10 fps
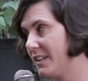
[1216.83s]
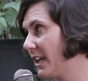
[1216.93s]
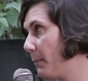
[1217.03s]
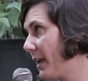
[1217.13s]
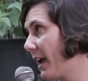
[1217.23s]

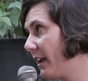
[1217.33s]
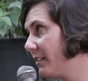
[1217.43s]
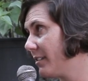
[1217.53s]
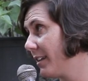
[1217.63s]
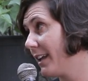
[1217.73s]

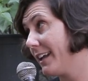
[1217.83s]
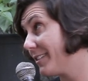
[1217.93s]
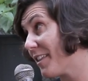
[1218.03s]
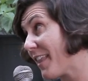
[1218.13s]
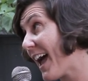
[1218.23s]
DPAs is
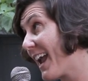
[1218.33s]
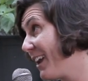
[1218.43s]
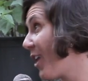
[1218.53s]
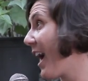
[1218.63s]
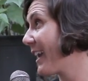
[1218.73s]
that they,
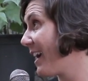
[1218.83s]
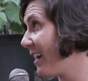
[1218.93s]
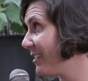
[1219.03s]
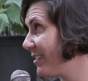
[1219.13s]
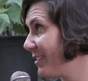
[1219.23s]
like
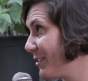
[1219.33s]
us,